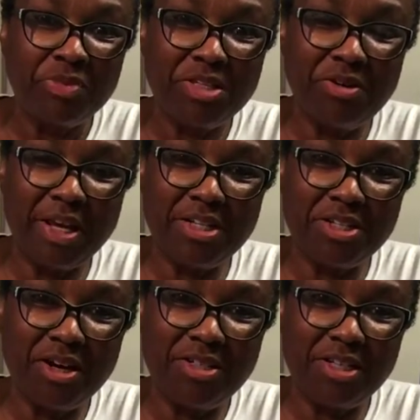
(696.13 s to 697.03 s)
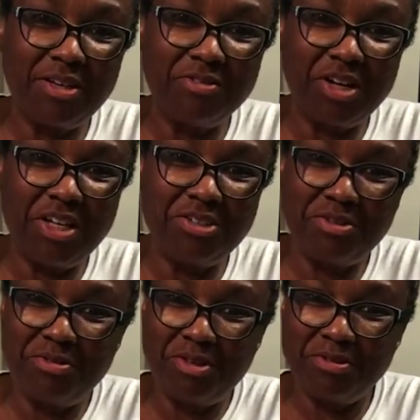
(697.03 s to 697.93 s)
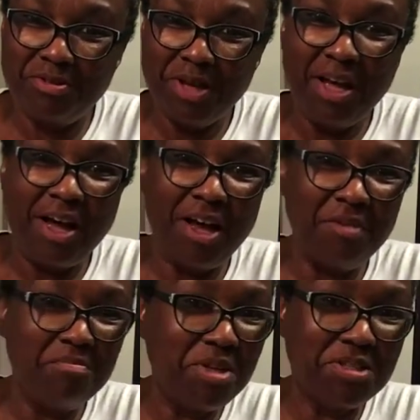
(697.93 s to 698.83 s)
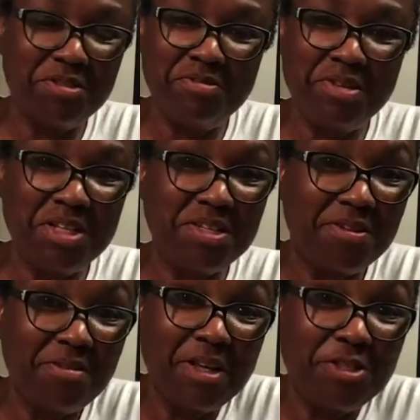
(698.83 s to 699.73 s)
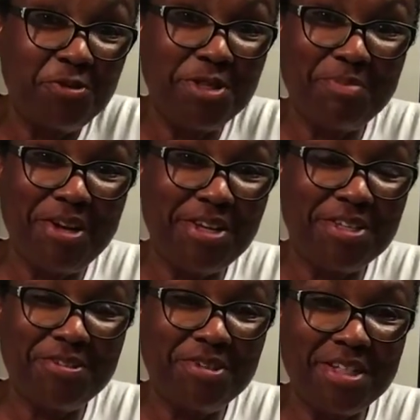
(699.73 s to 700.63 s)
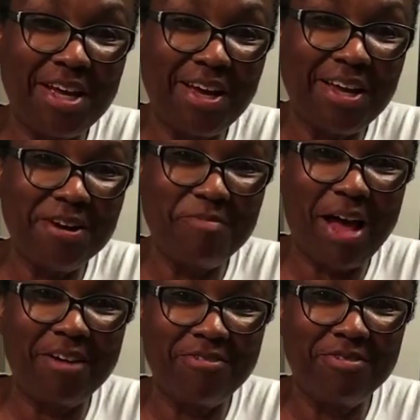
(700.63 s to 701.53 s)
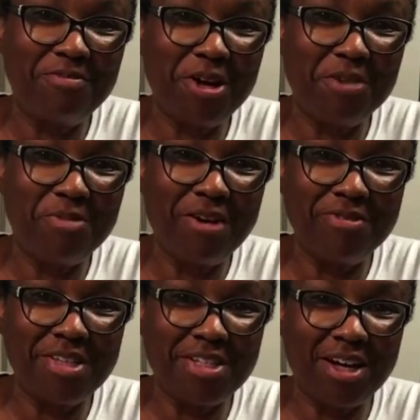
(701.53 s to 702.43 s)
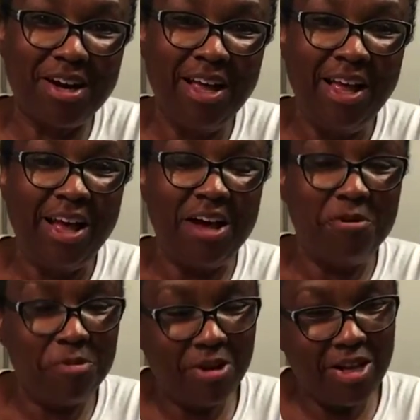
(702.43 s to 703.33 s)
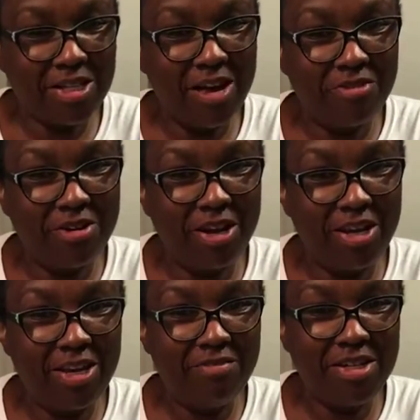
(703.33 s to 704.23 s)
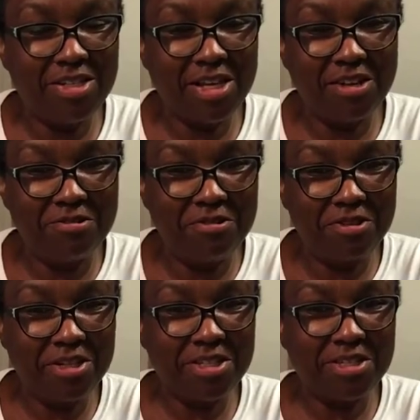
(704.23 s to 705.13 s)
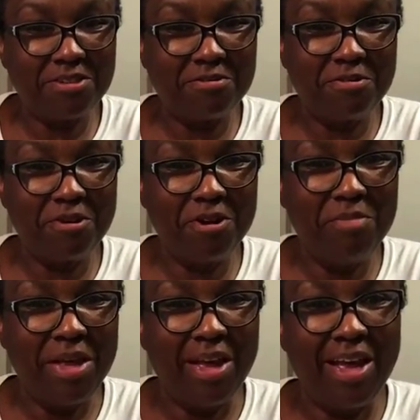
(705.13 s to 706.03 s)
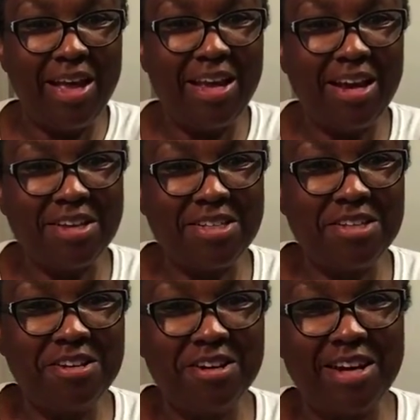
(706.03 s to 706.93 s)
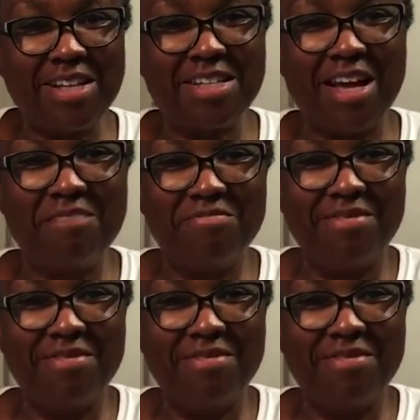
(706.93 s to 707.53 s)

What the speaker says: so I can start delivering to you as soon as Monday, as soon as I hear back from what your preferences are. I hope you guys are having a great evening. Stay cool. It is a little warm, and I'll see you here next time.